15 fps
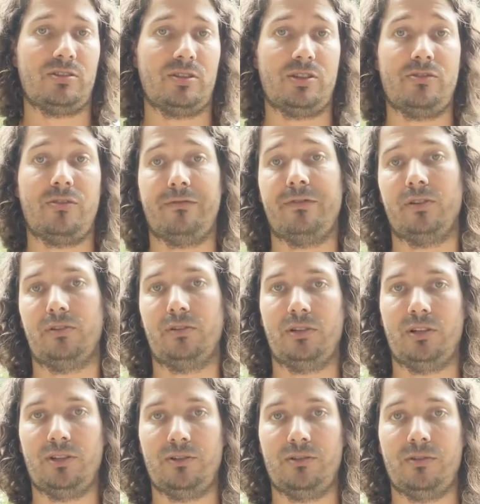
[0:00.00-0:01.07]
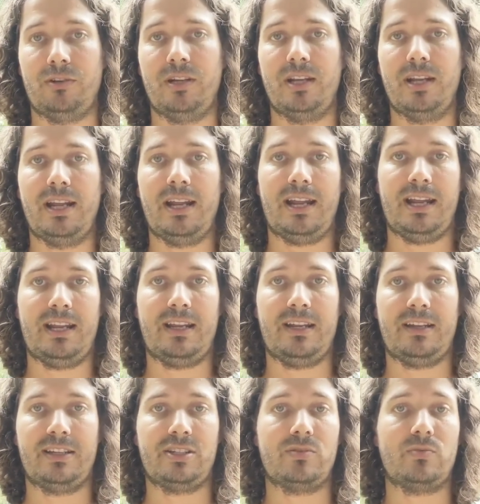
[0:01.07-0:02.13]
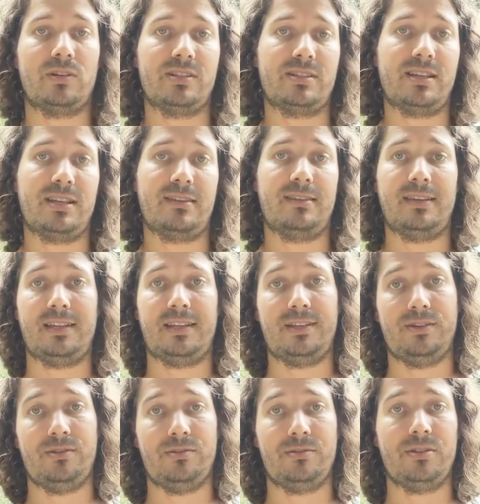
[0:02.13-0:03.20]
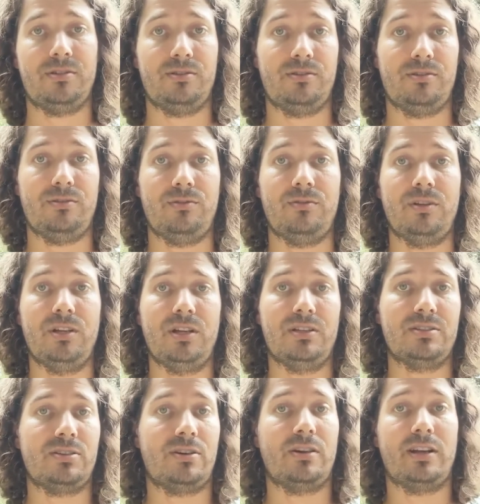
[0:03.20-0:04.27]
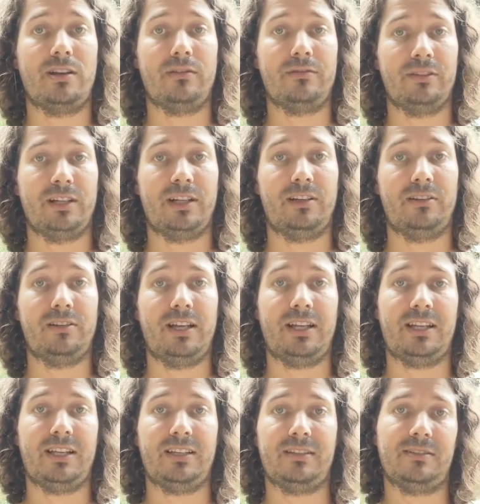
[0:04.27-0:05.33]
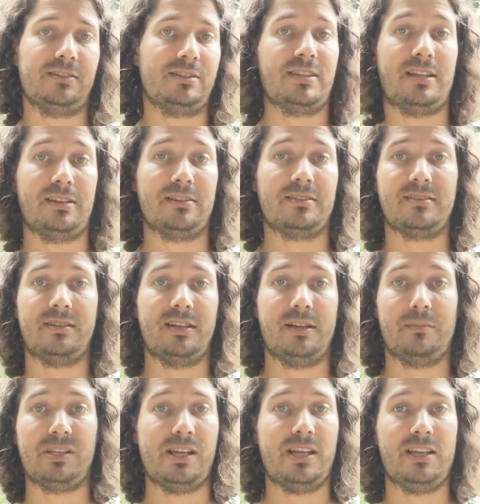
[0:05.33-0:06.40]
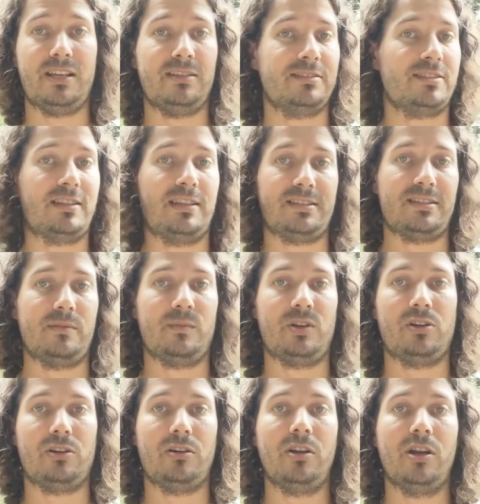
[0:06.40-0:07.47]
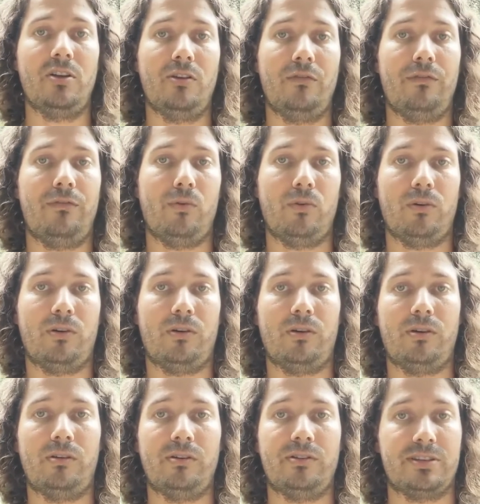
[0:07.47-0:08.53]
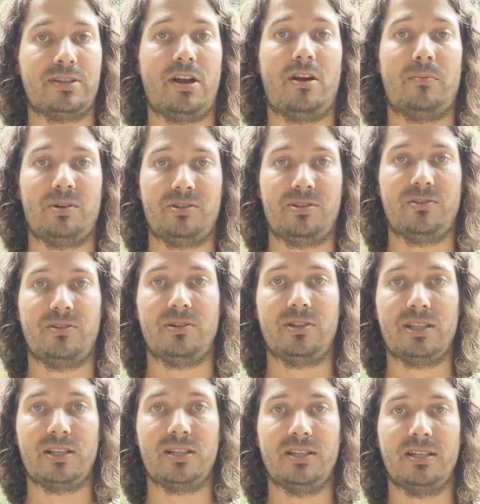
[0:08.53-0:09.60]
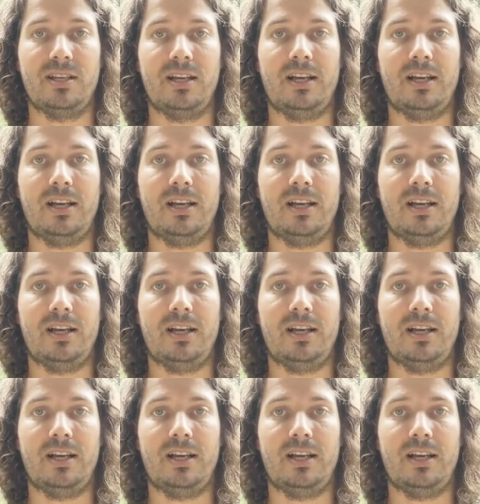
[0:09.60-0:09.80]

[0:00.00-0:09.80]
so that you don't feel alone. And I just want to say thank you to Darnell Fennell and Sen NBA and SENT Seminar for this opportunity.